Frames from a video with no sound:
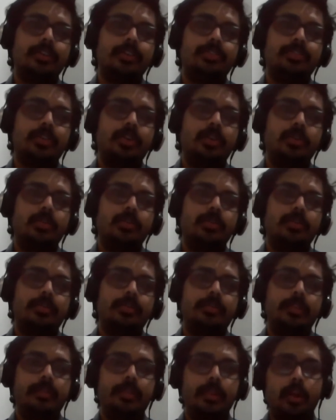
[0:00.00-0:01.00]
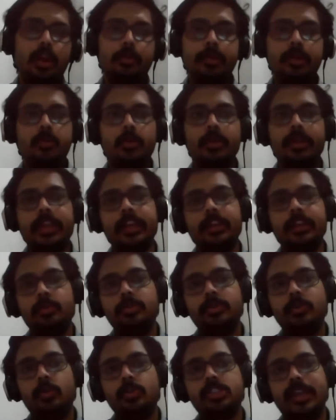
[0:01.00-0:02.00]
So, we will not be going
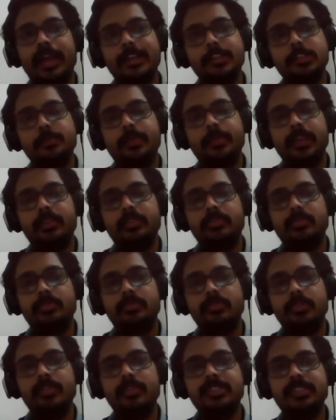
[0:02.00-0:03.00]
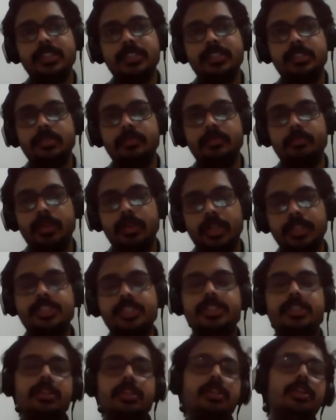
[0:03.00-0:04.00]
into those aspects. We will just
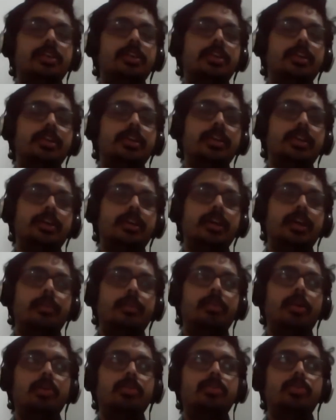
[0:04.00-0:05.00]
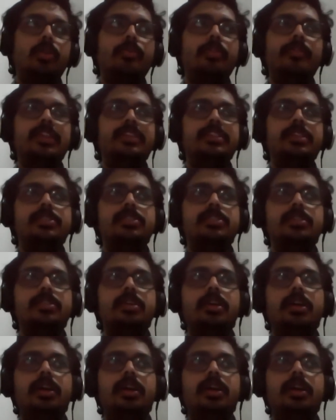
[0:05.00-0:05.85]
brush about, or we will just